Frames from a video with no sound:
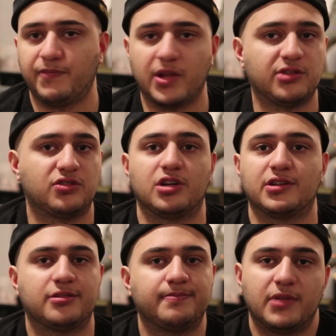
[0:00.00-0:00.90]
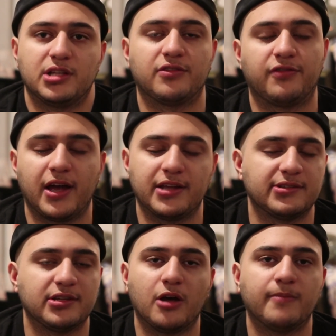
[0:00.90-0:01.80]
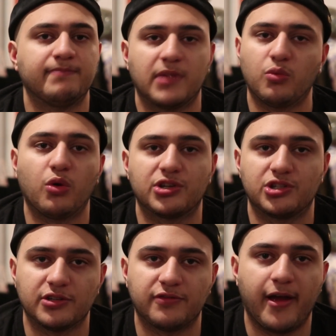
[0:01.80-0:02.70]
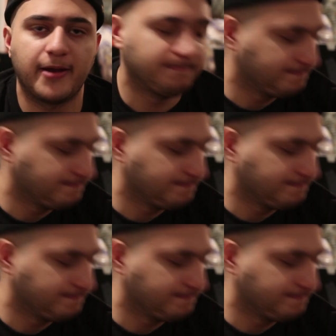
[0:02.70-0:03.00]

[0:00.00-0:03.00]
it suffices, you know, it works just fine.